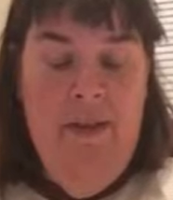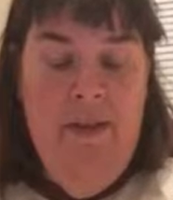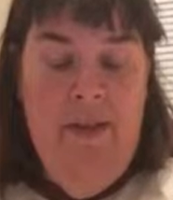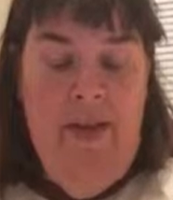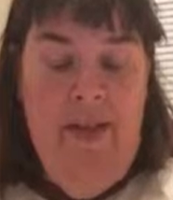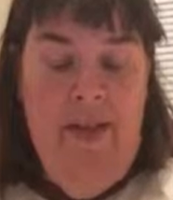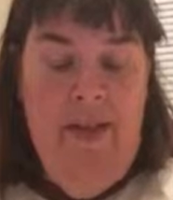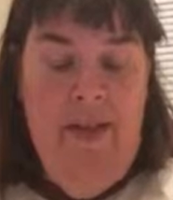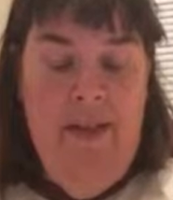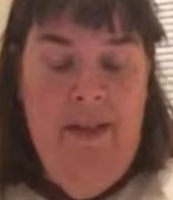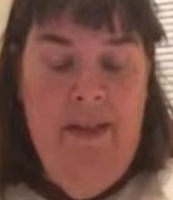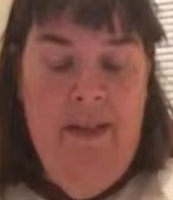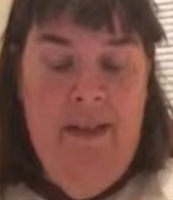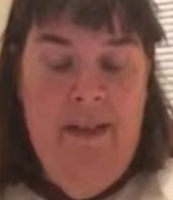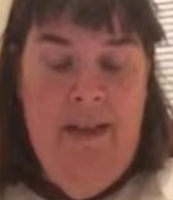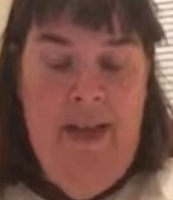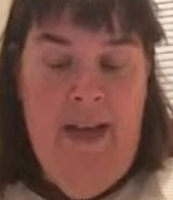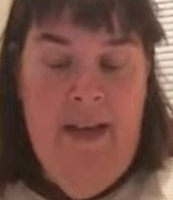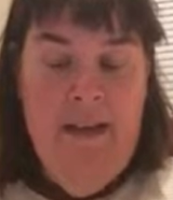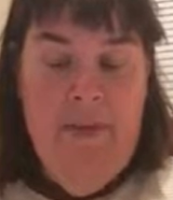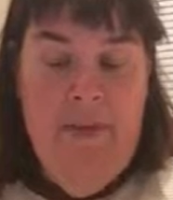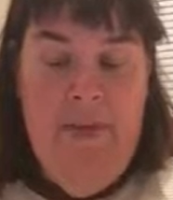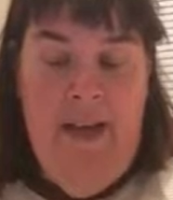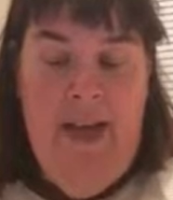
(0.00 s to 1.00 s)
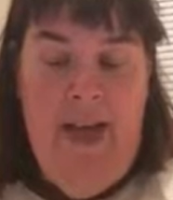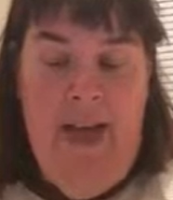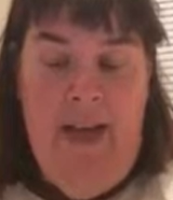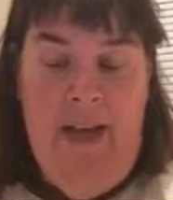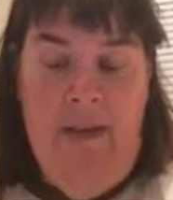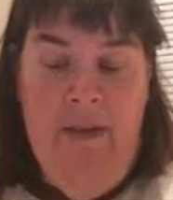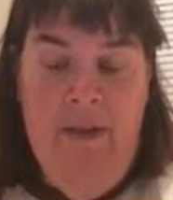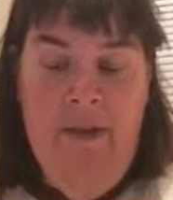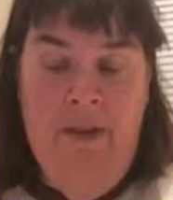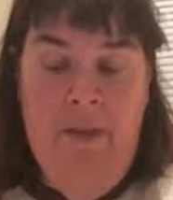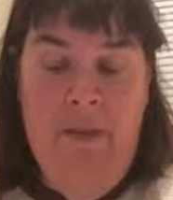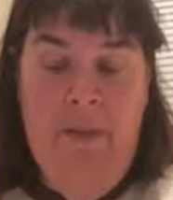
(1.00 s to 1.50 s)
I guess, has my
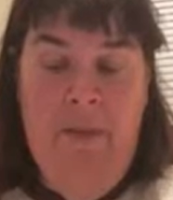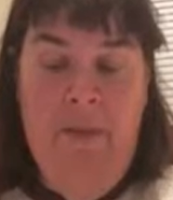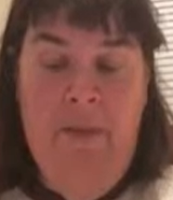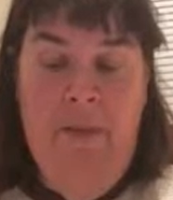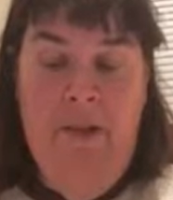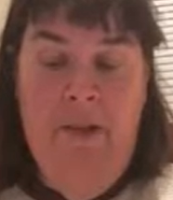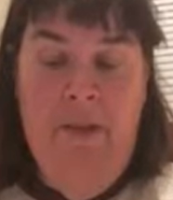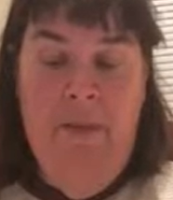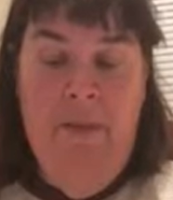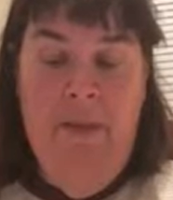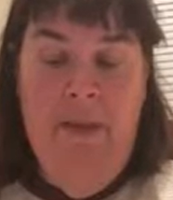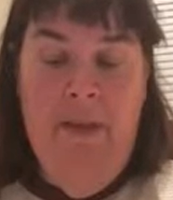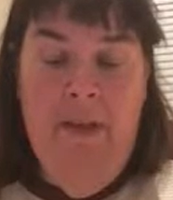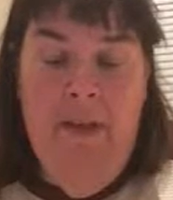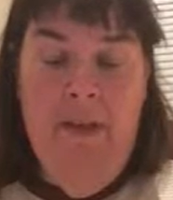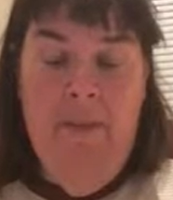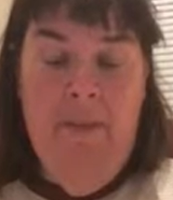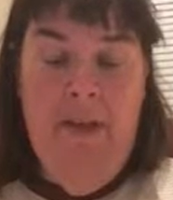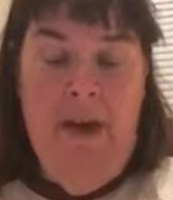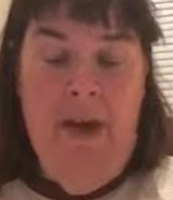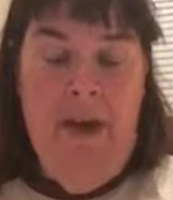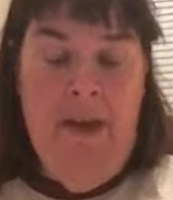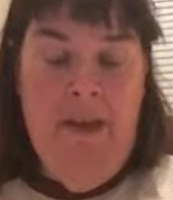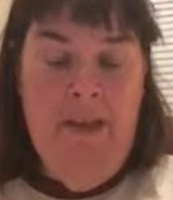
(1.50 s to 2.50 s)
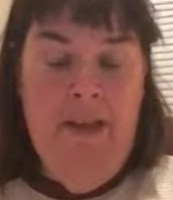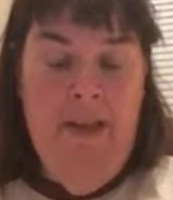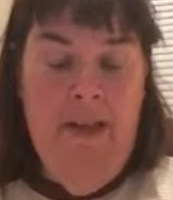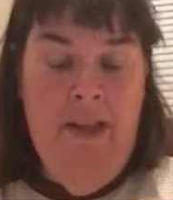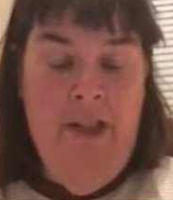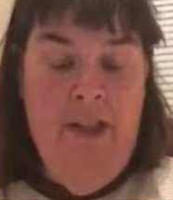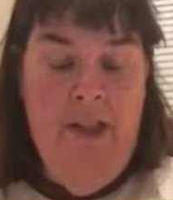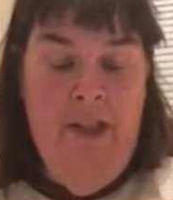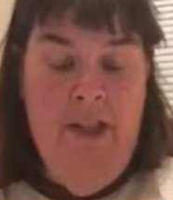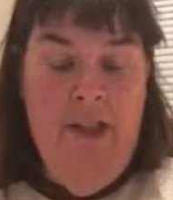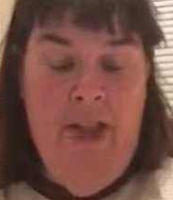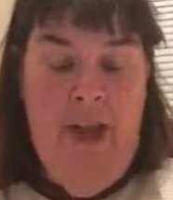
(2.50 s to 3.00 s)
hackles up a little bit, the box
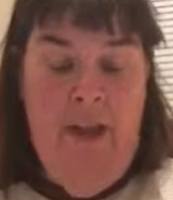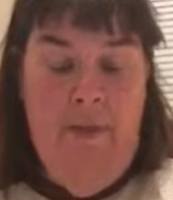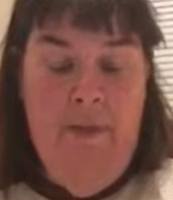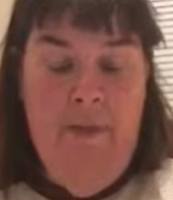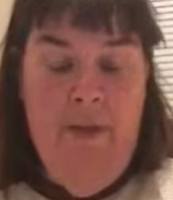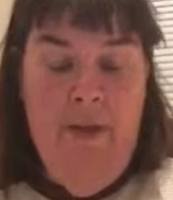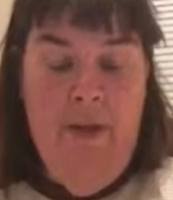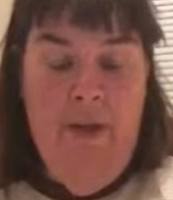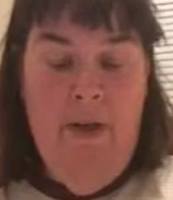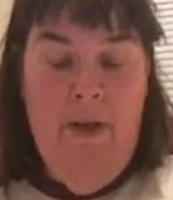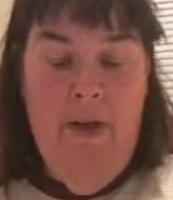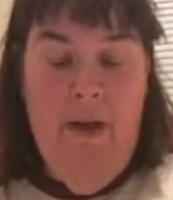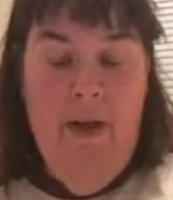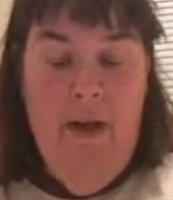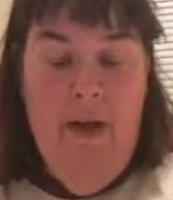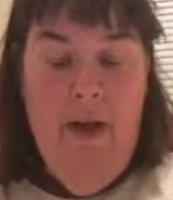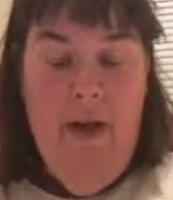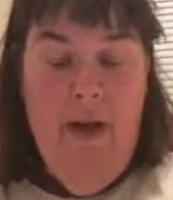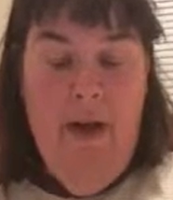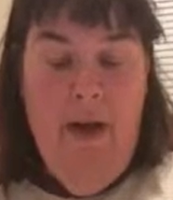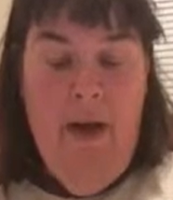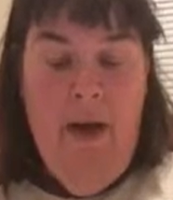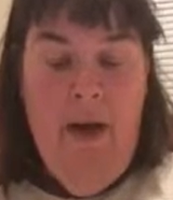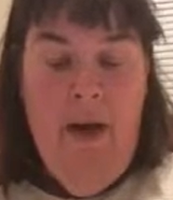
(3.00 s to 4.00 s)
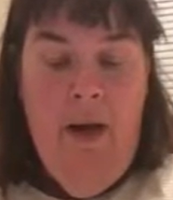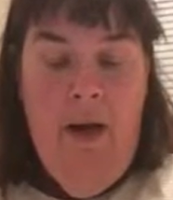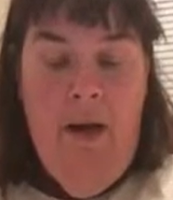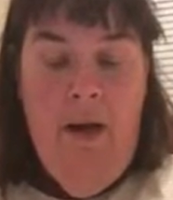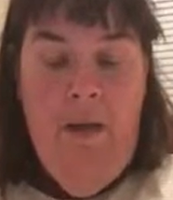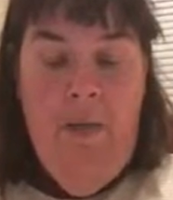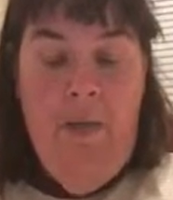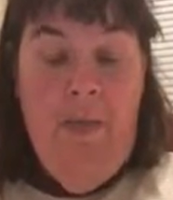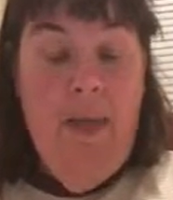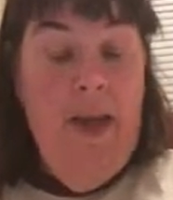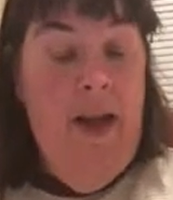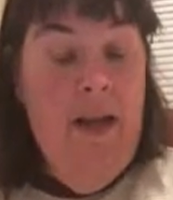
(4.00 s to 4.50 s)
logic chapter.
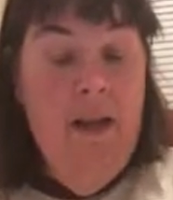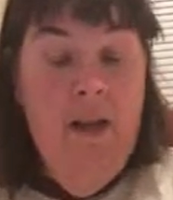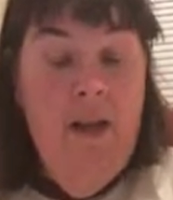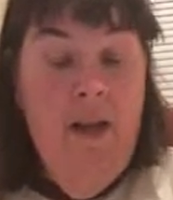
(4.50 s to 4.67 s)
I